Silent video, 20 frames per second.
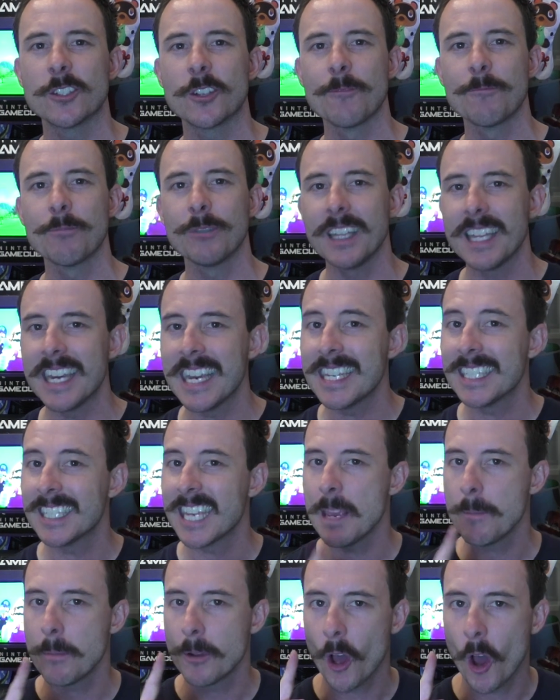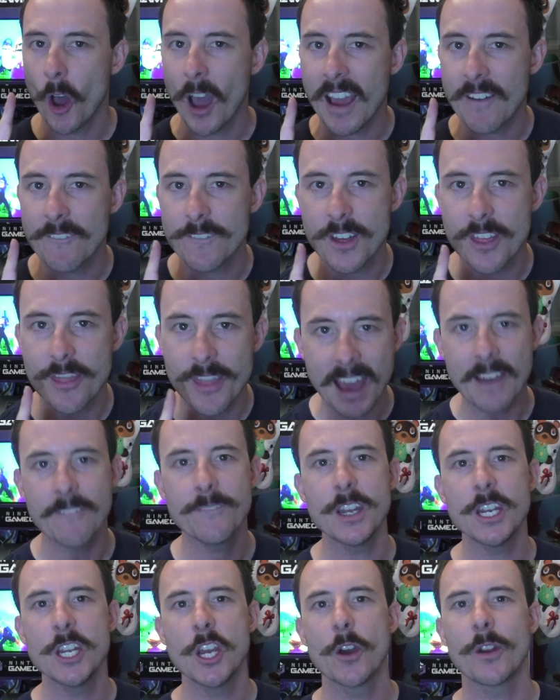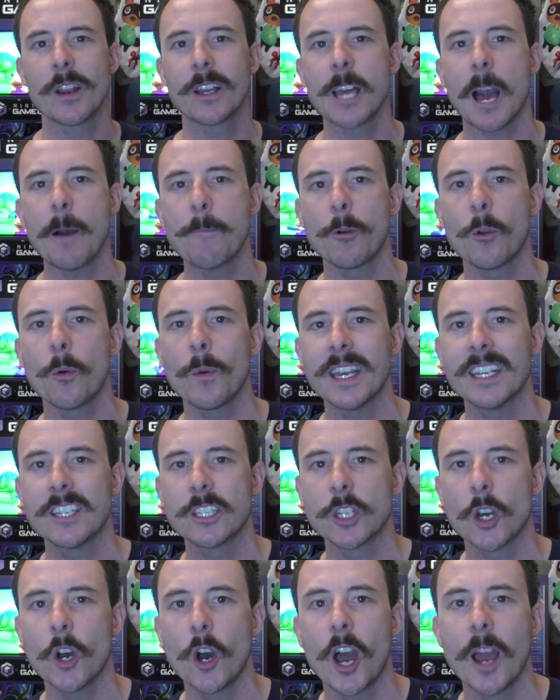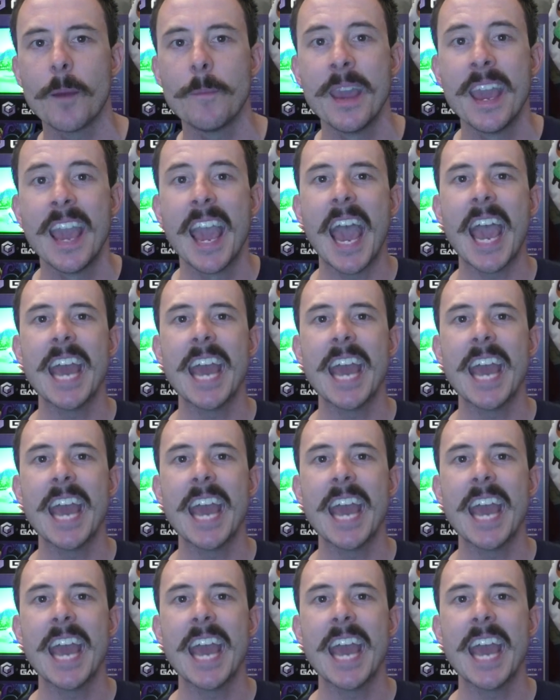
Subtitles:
So please keep an eye out for that video in a couple of weeks' time.